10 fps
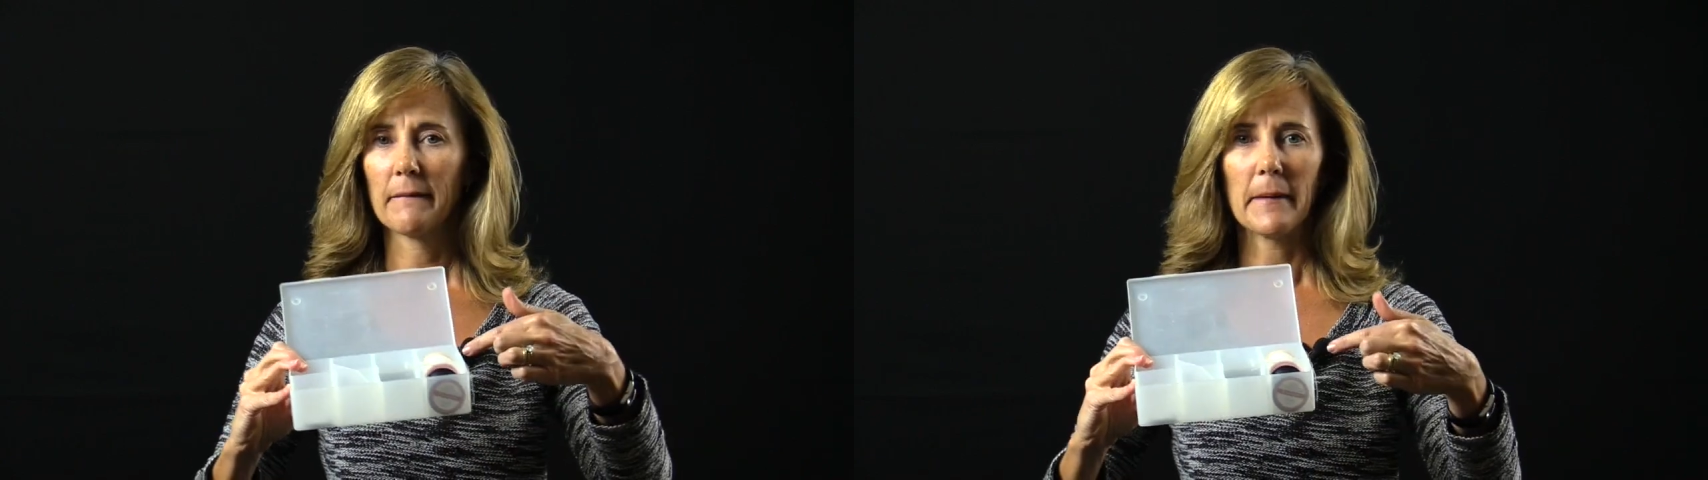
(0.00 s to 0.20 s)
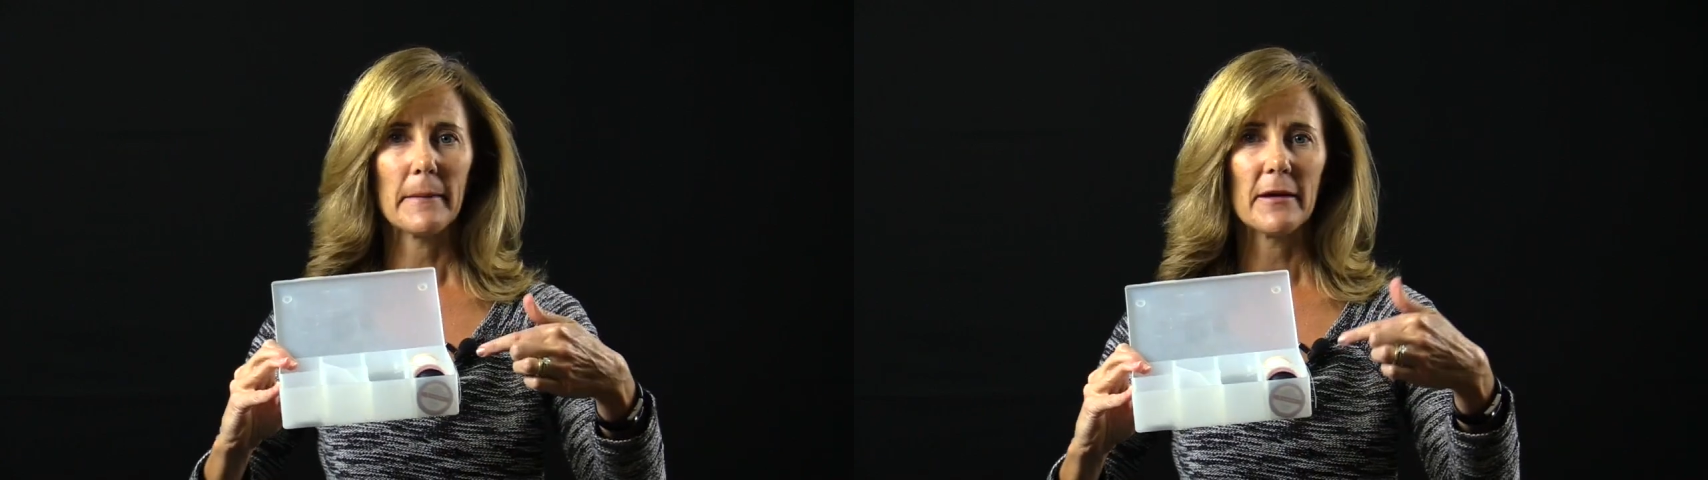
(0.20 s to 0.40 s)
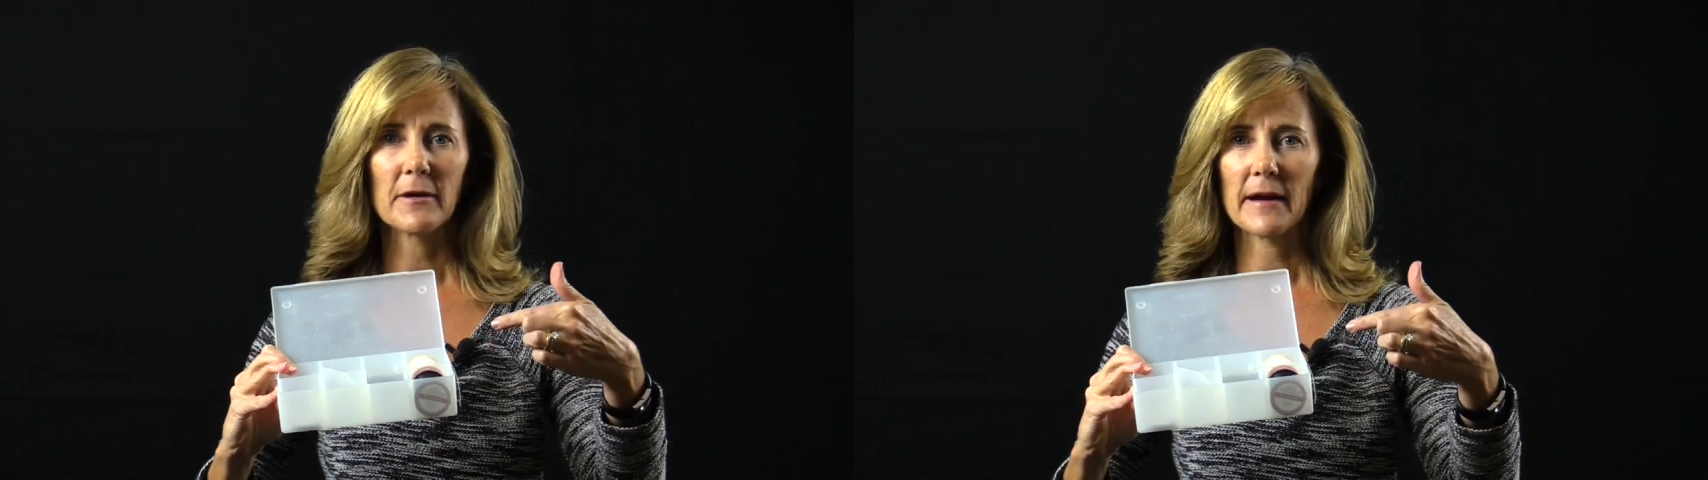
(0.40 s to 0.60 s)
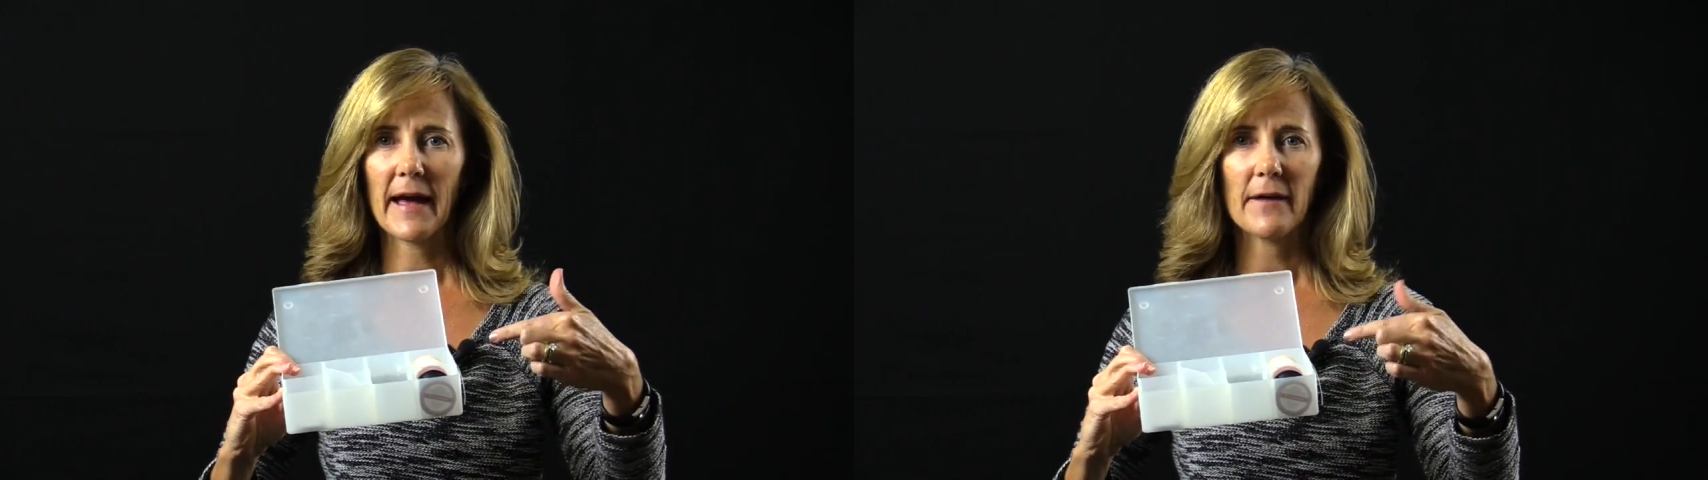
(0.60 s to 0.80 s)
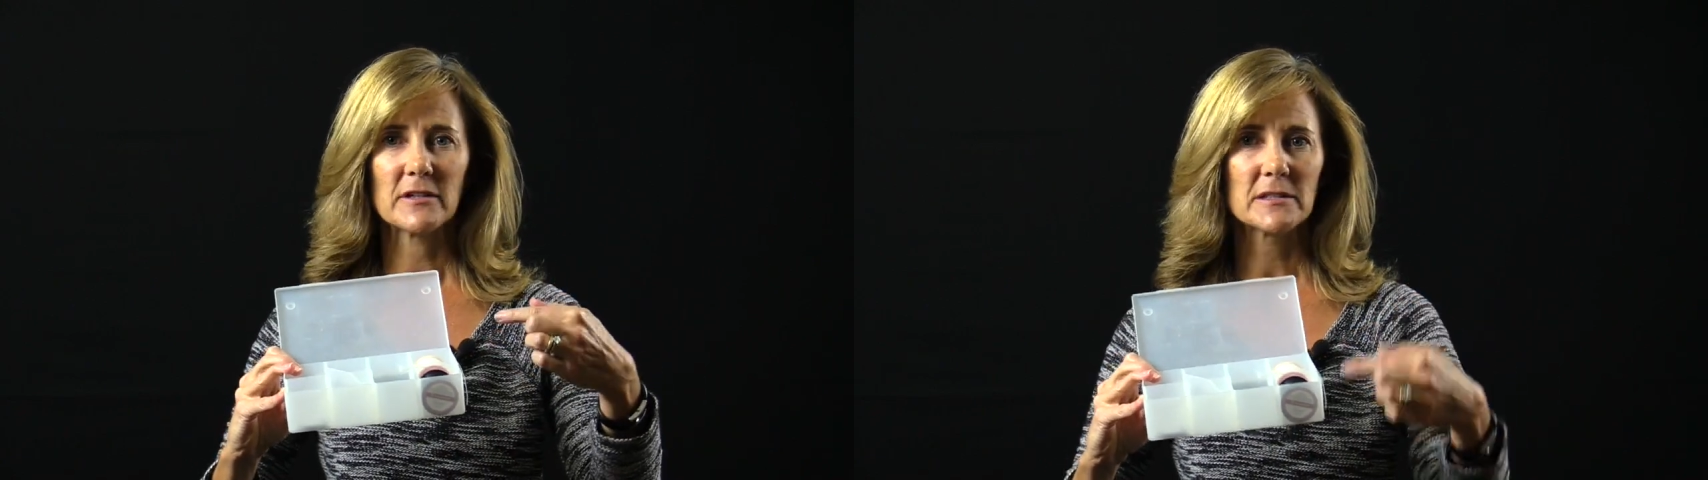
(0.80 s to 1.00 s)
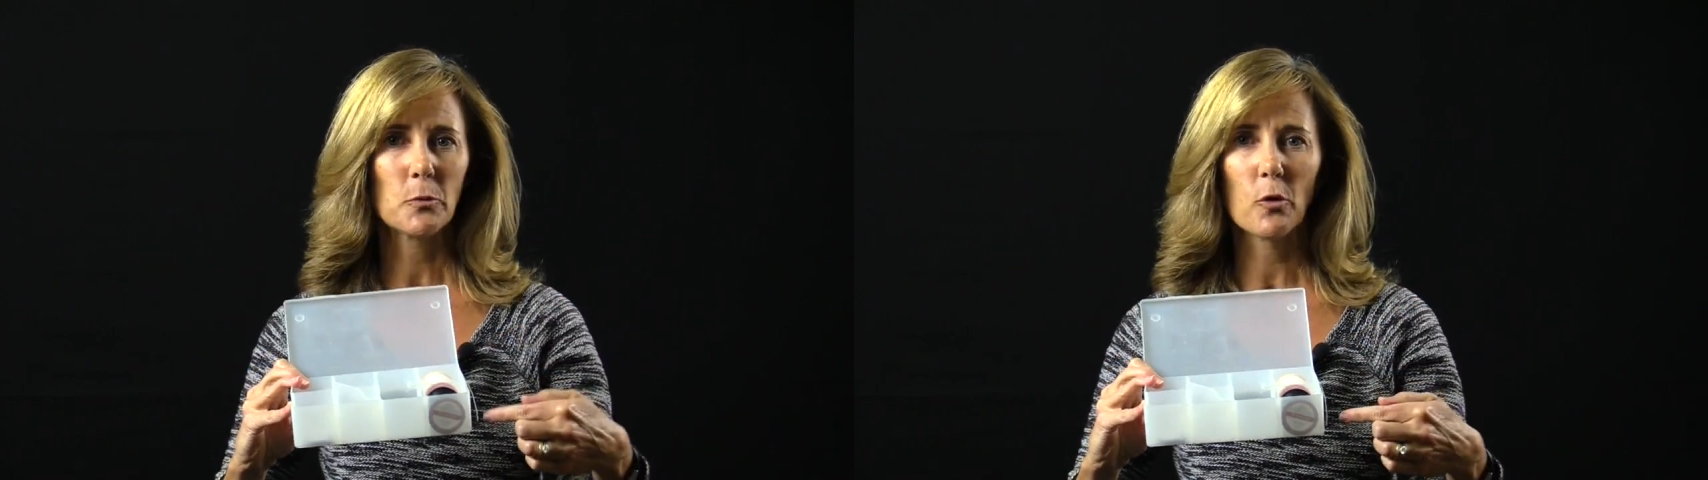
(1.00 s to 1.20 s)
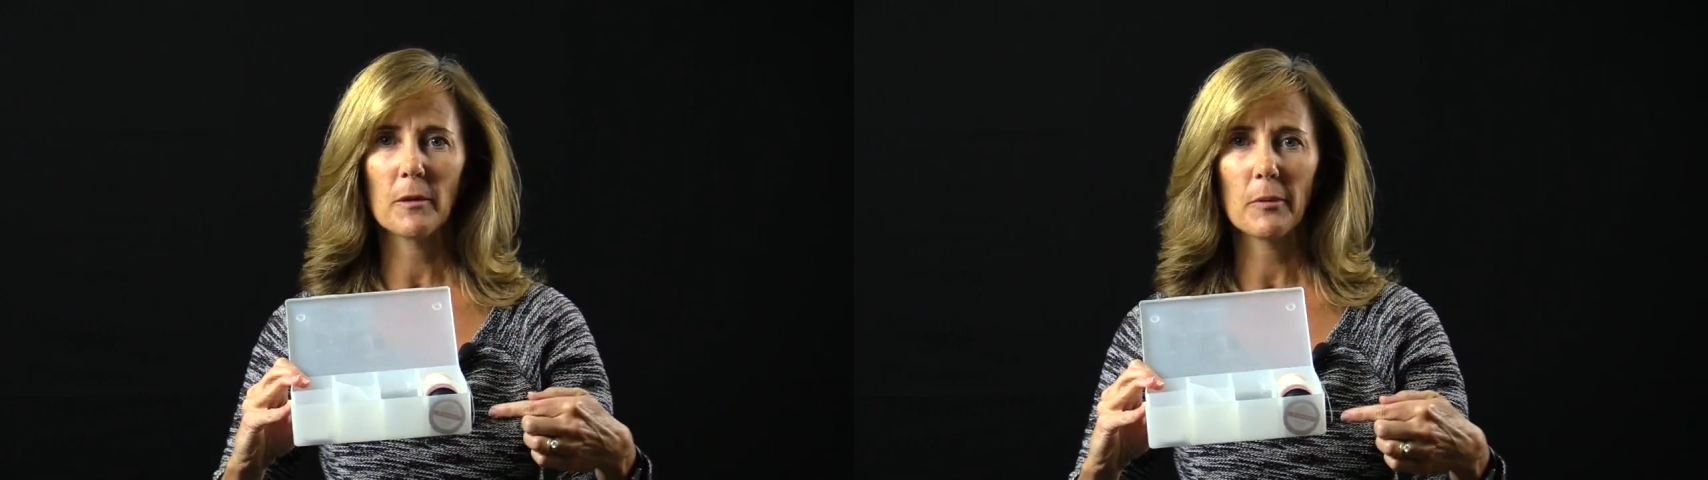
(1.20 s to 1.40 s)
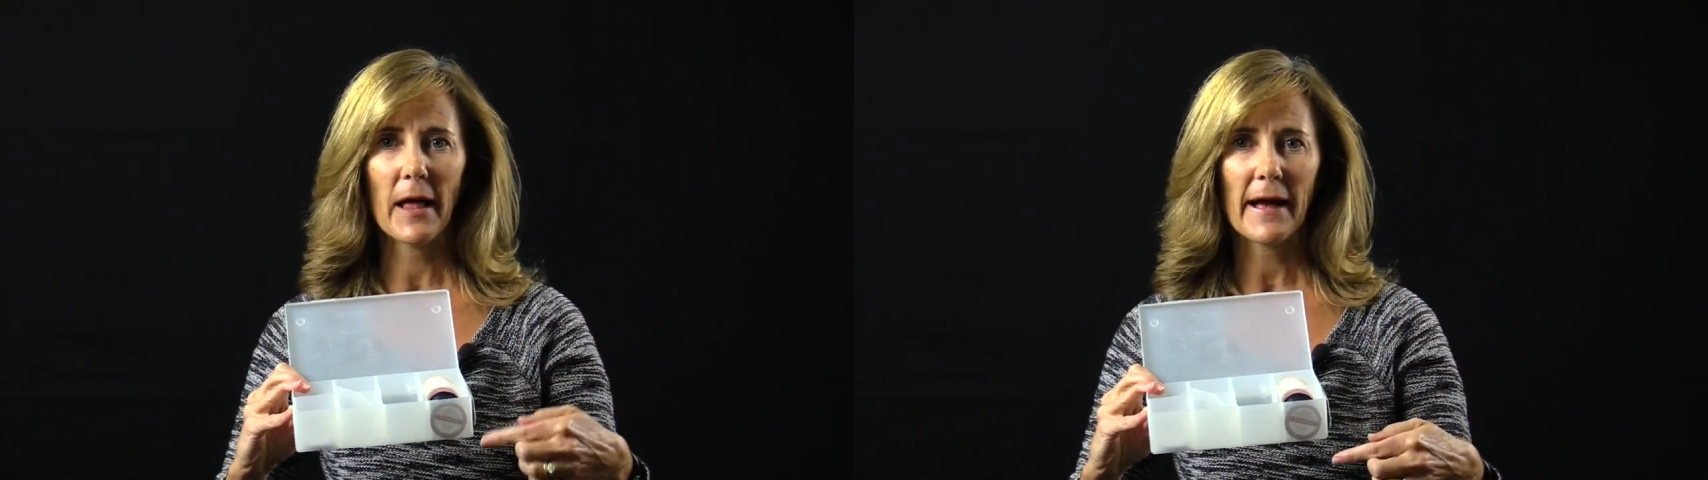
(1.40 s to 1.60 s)
Maybe you're going to have a spool
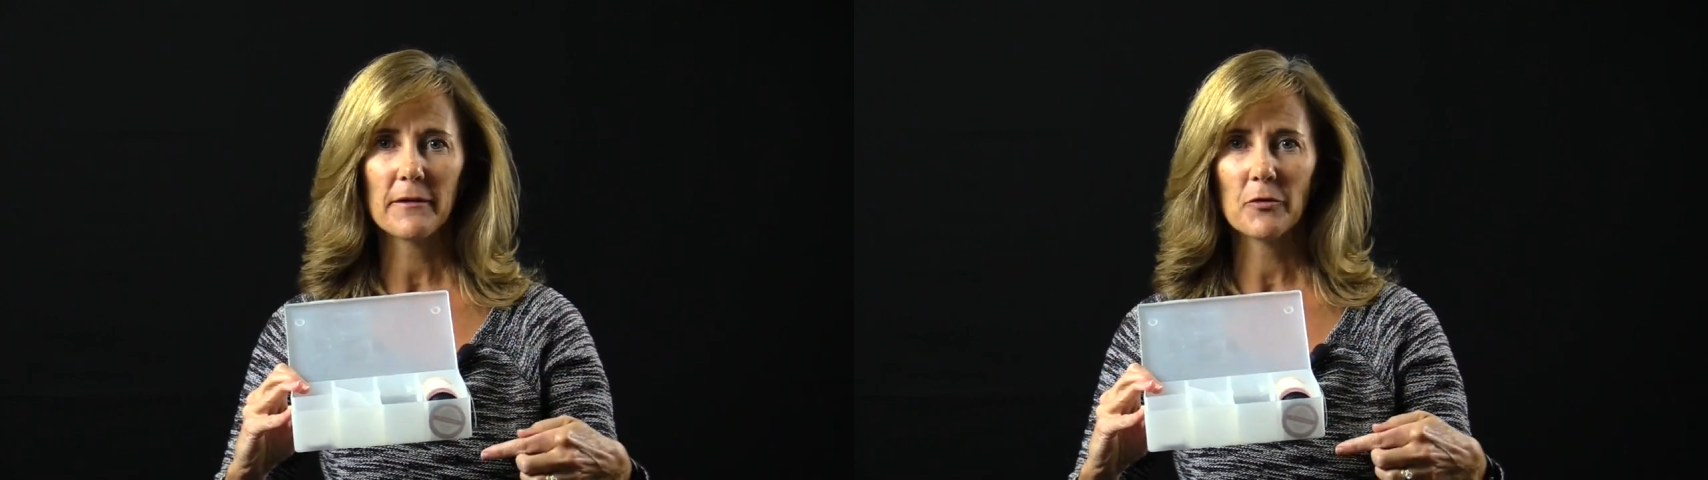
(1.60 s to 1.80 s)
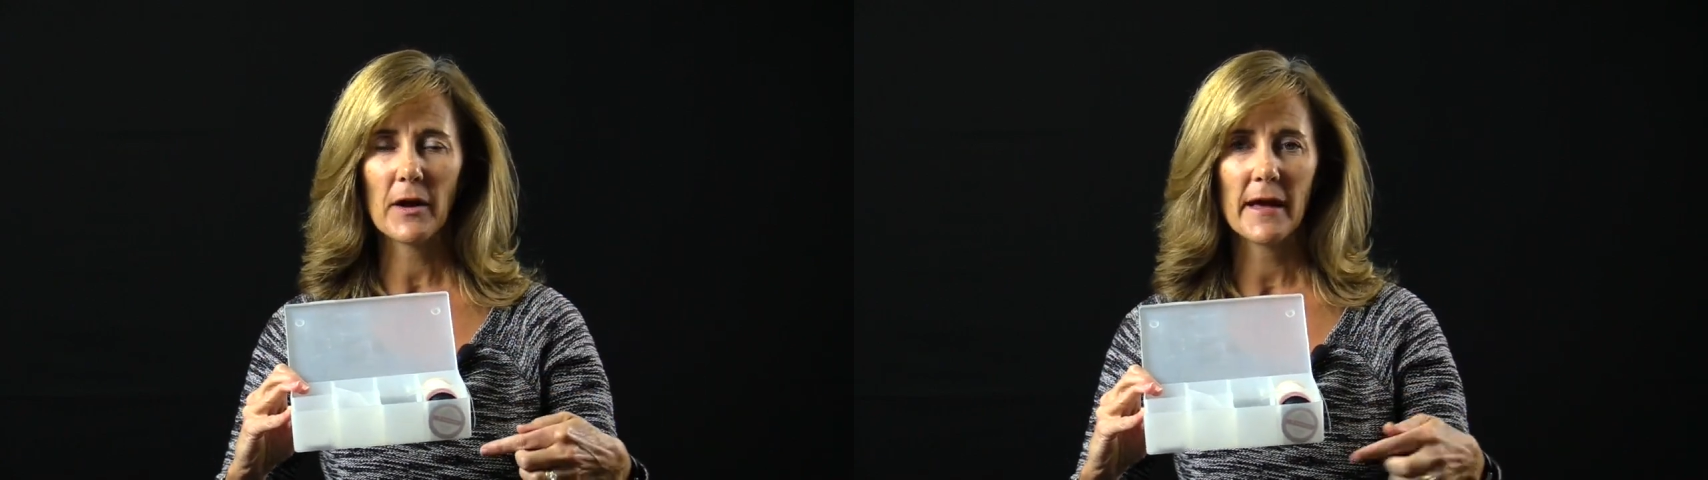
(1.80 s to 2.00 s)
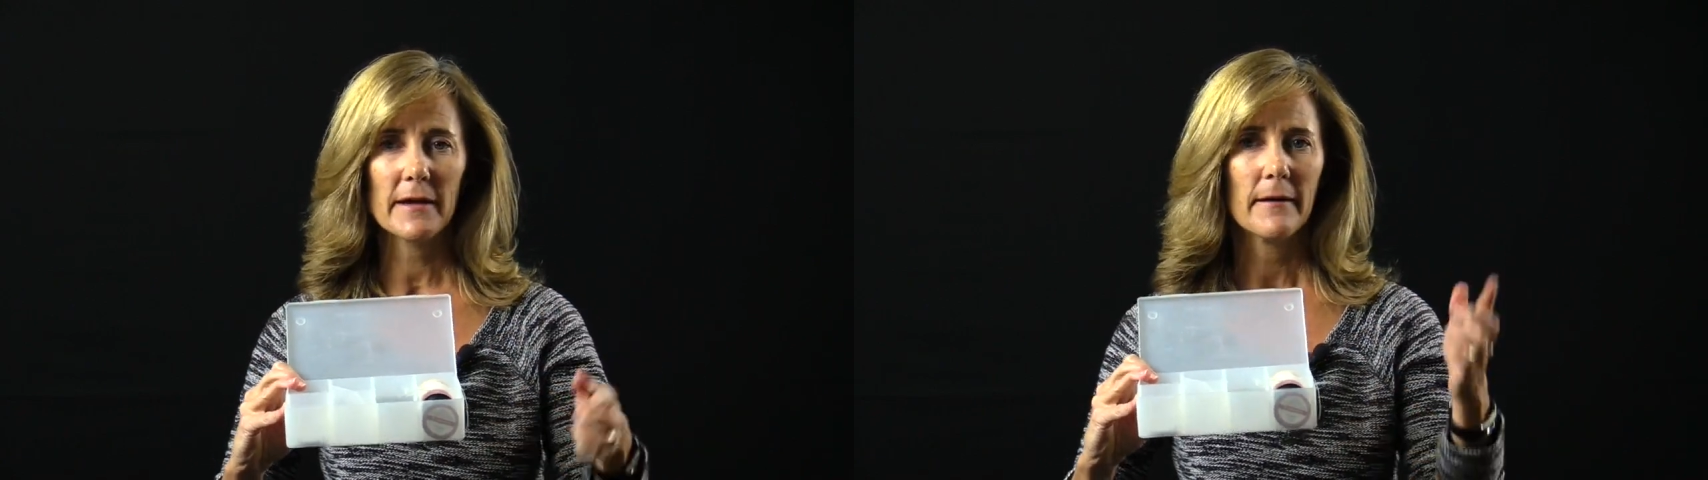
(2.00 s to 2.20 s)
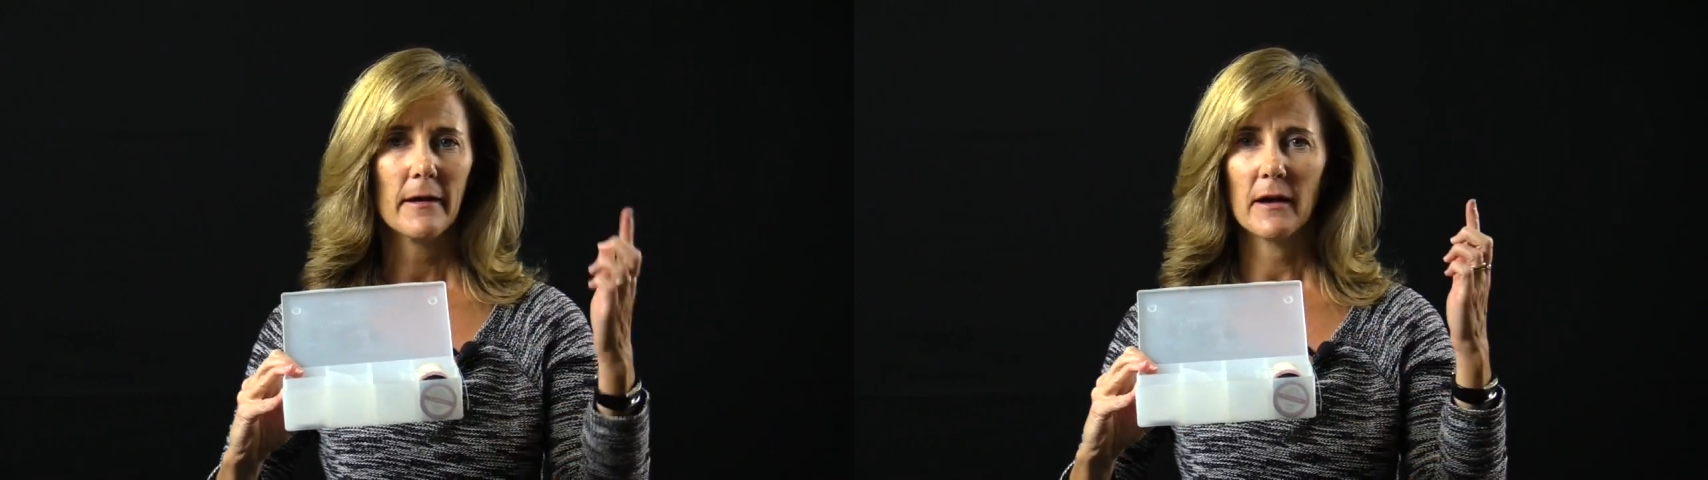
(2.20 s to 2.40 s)
of black thread,